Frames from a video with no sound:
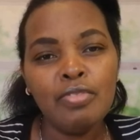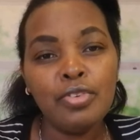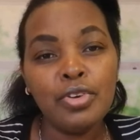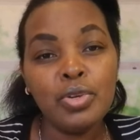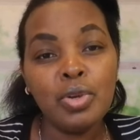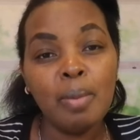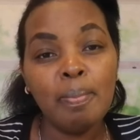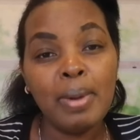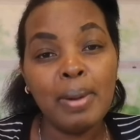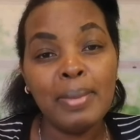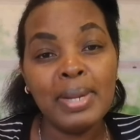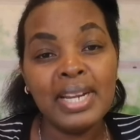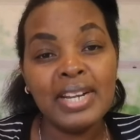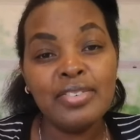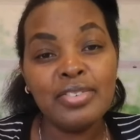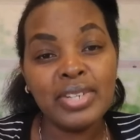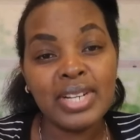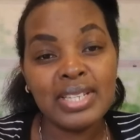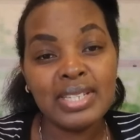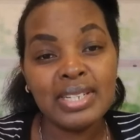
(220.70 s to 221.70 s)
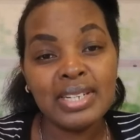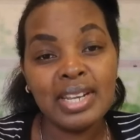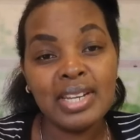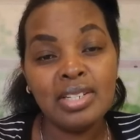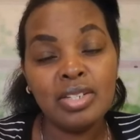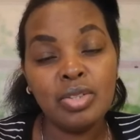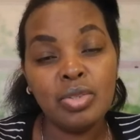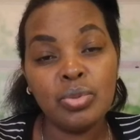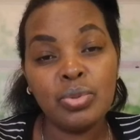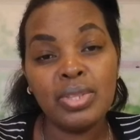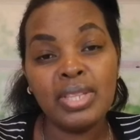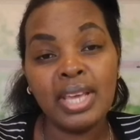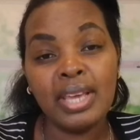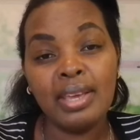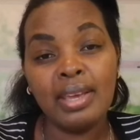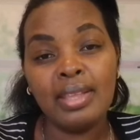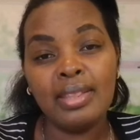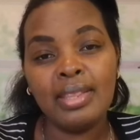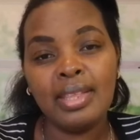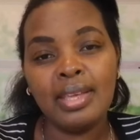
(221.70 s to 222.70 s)
your permanent resident through
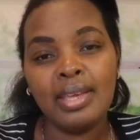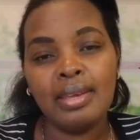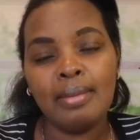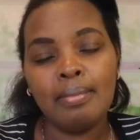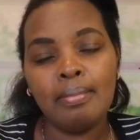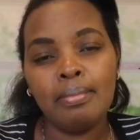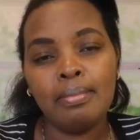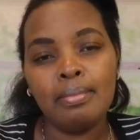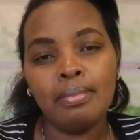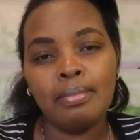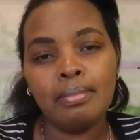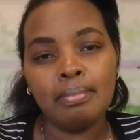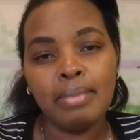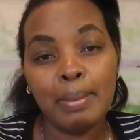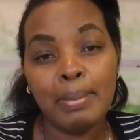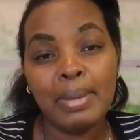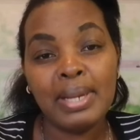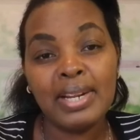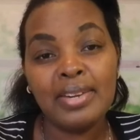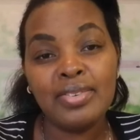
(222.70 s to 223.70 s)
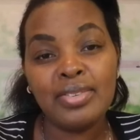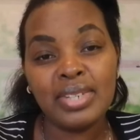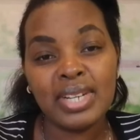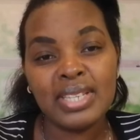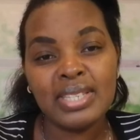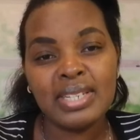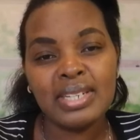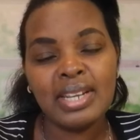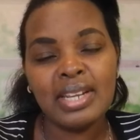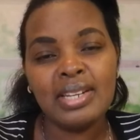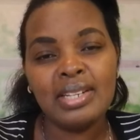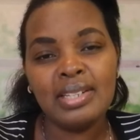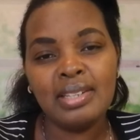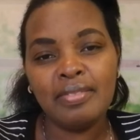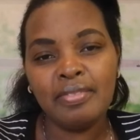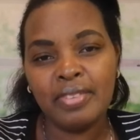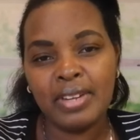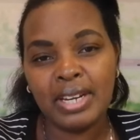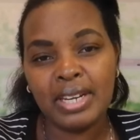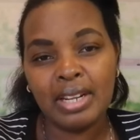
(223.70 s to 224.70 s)
the permanent resident
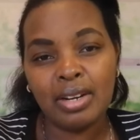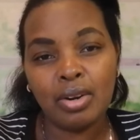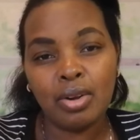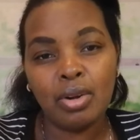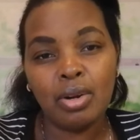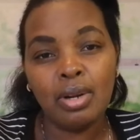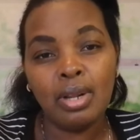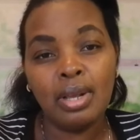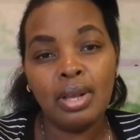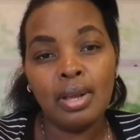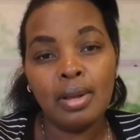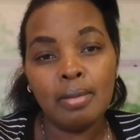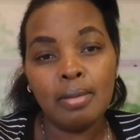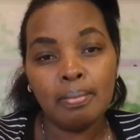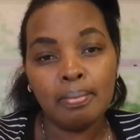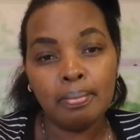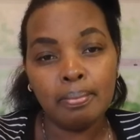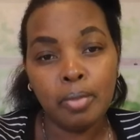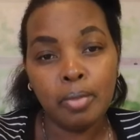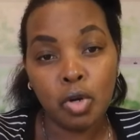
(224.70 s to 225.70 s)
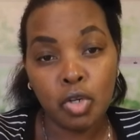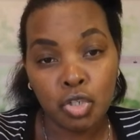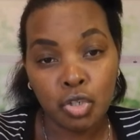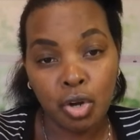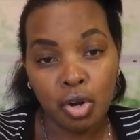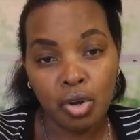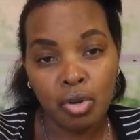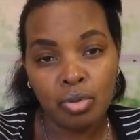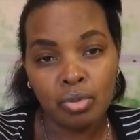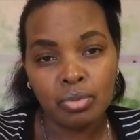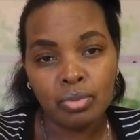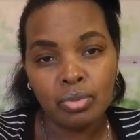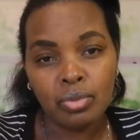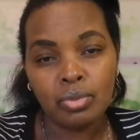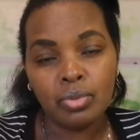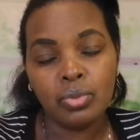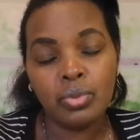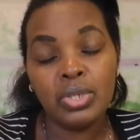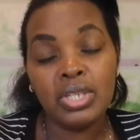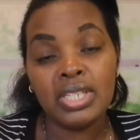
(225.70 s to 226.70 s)
federal portal,
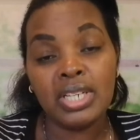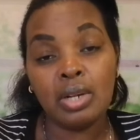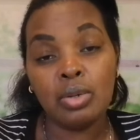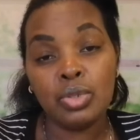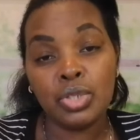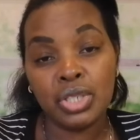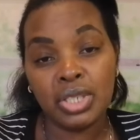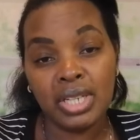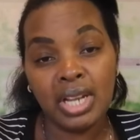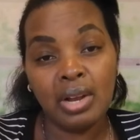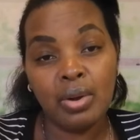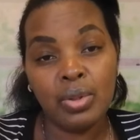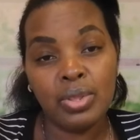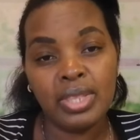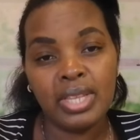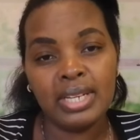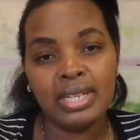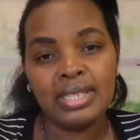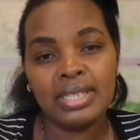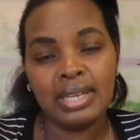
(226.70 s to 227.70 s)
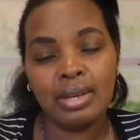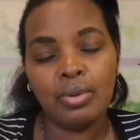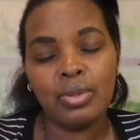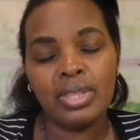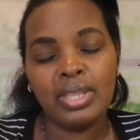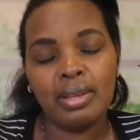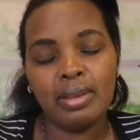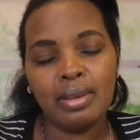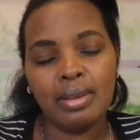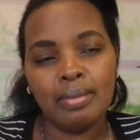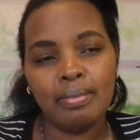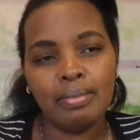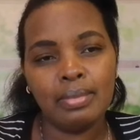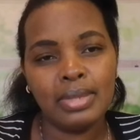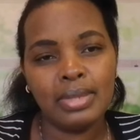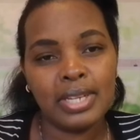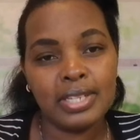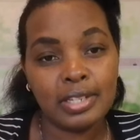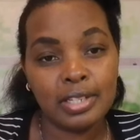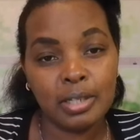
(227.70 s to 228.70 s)
which I'll share on the
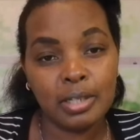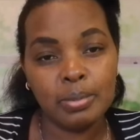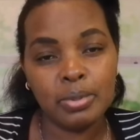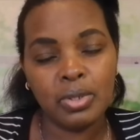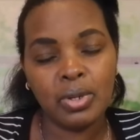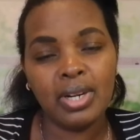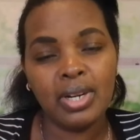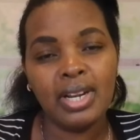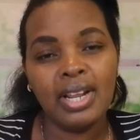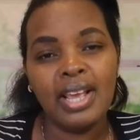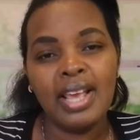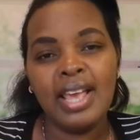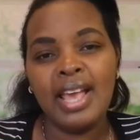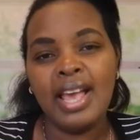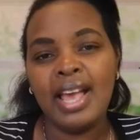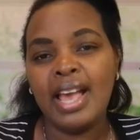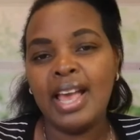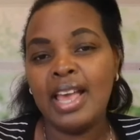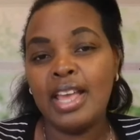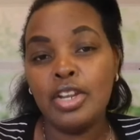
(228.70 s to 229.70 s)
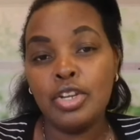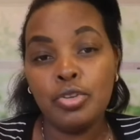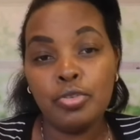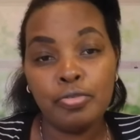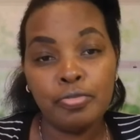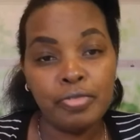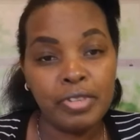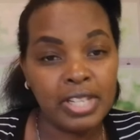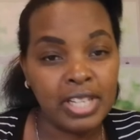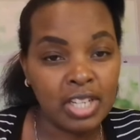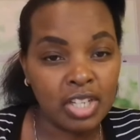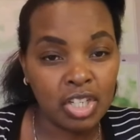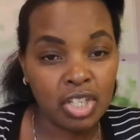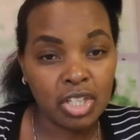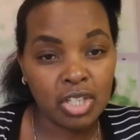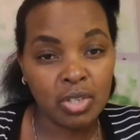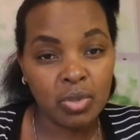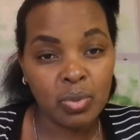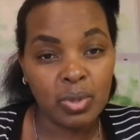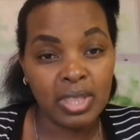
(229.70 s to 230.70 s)
description, and you
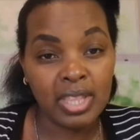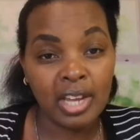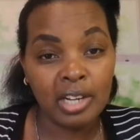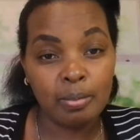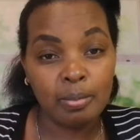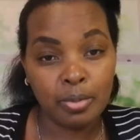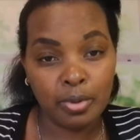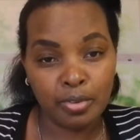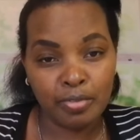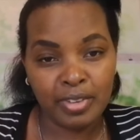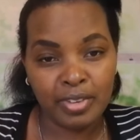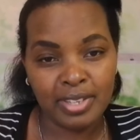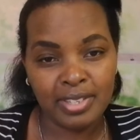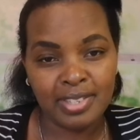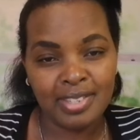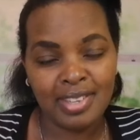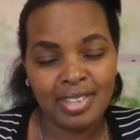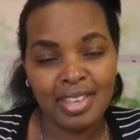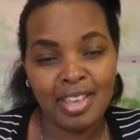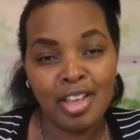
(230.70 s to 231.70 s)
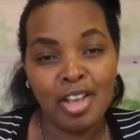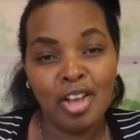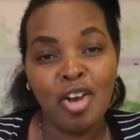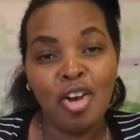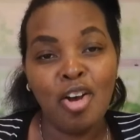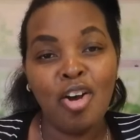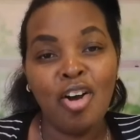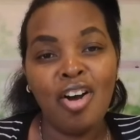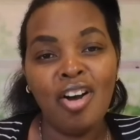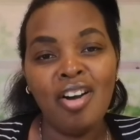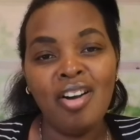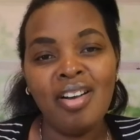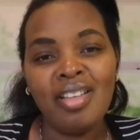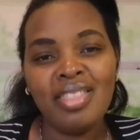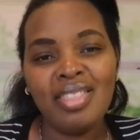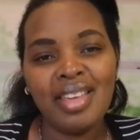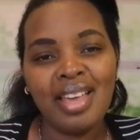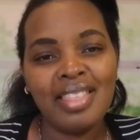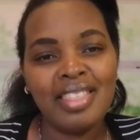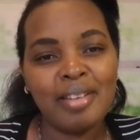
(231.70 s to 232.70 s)
finish with that province. All
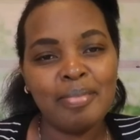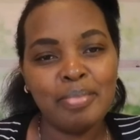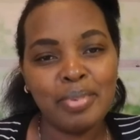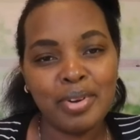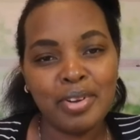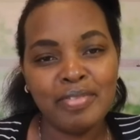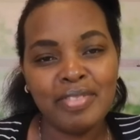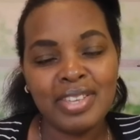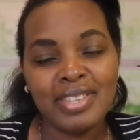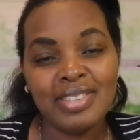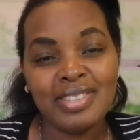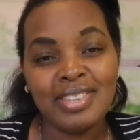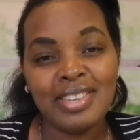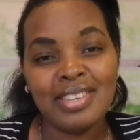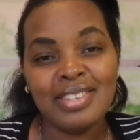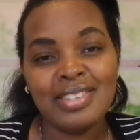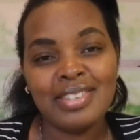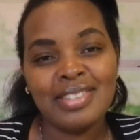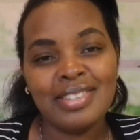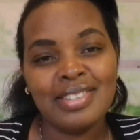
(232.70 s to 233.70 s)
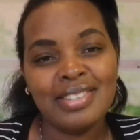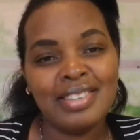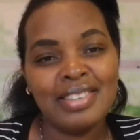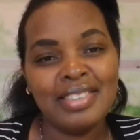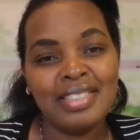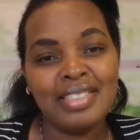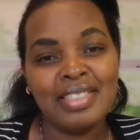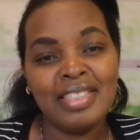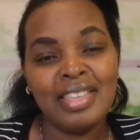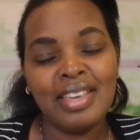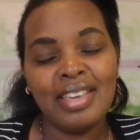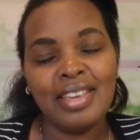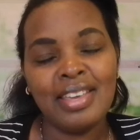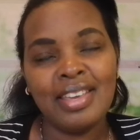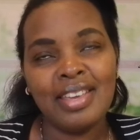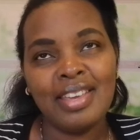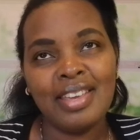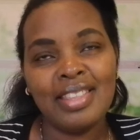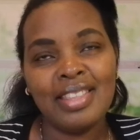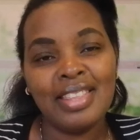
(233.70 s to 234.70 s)
the other provinces,
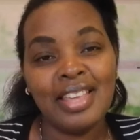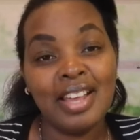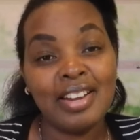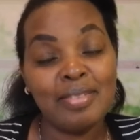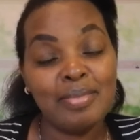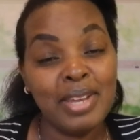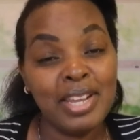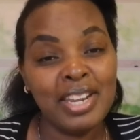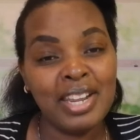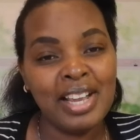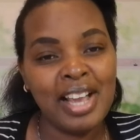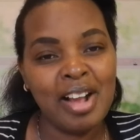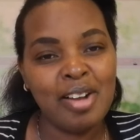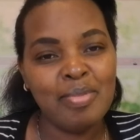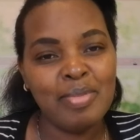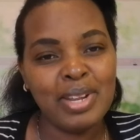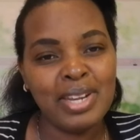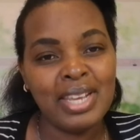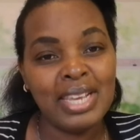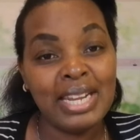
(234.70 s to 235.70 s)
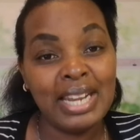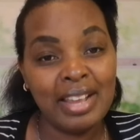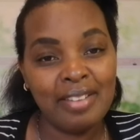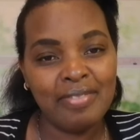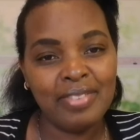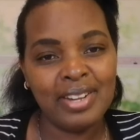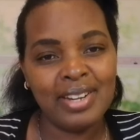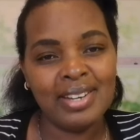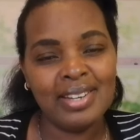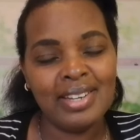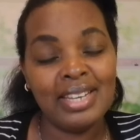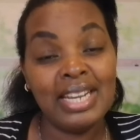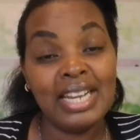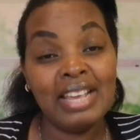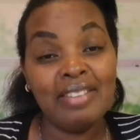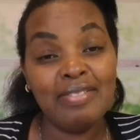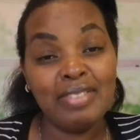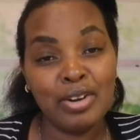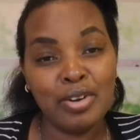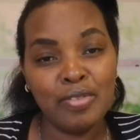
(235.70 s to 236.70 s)
they are remaining how many? 11.
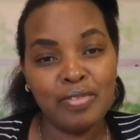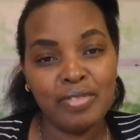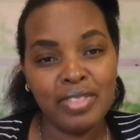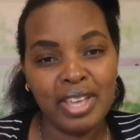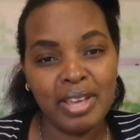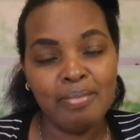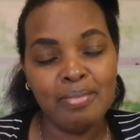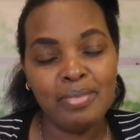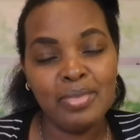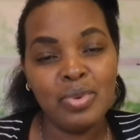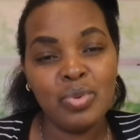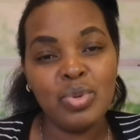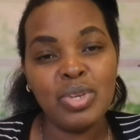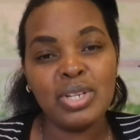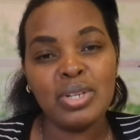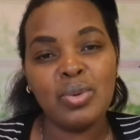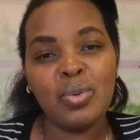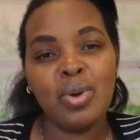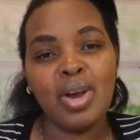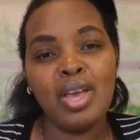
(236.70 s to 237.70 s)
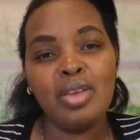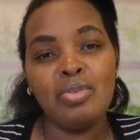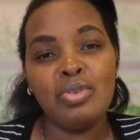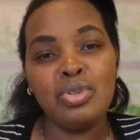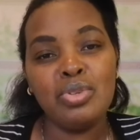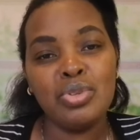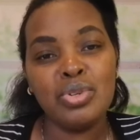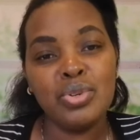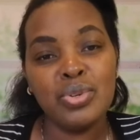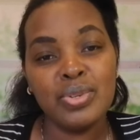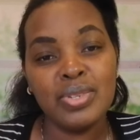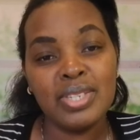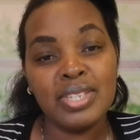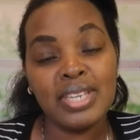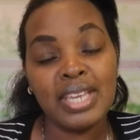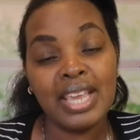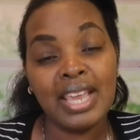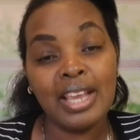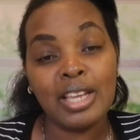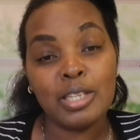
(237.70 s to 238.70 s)
11 of them will require you to use
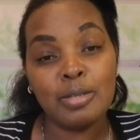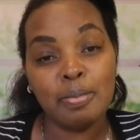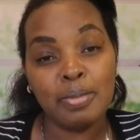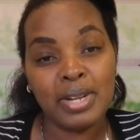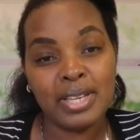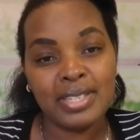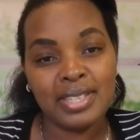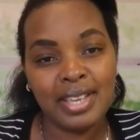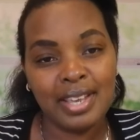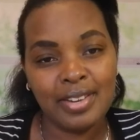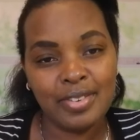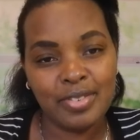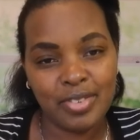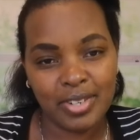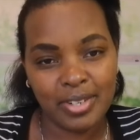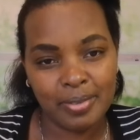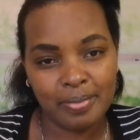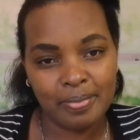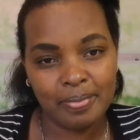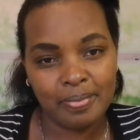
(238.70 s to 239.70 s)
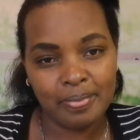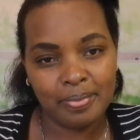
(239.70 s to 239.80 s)
express entry.